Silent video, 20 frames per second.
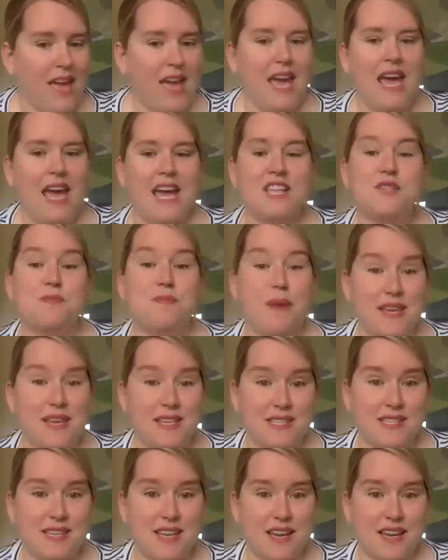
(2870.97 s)
It's
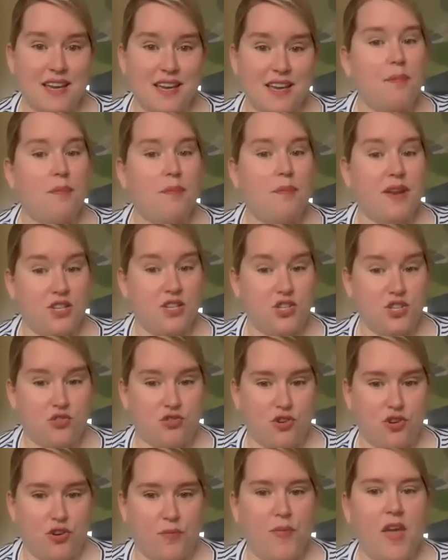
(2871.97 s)
basic, but it's
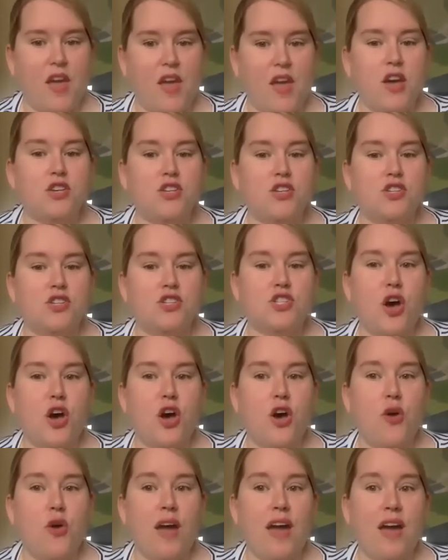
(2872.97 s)
true.
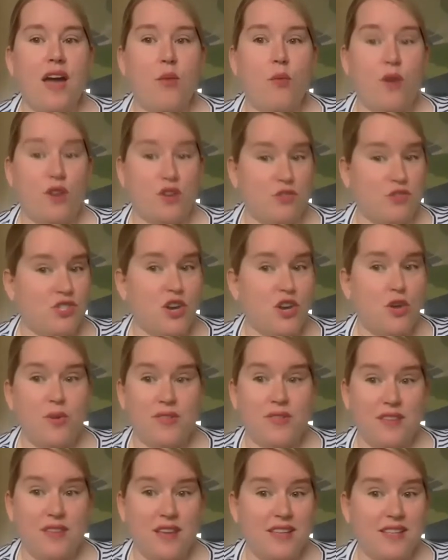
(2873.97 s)
So when you sew with
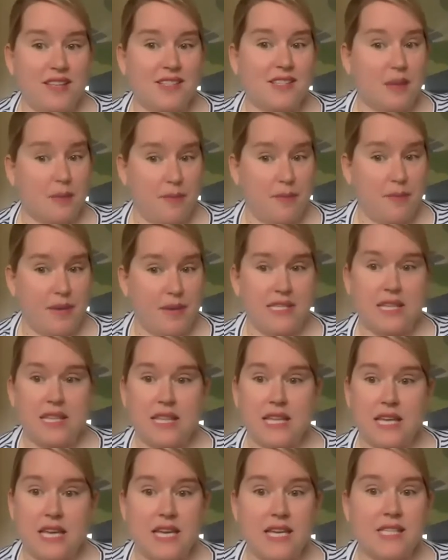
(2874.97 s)
knits, the amazing
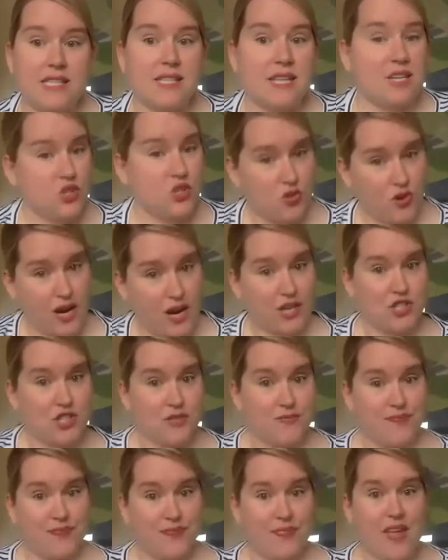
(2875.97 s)
thing is they stretch.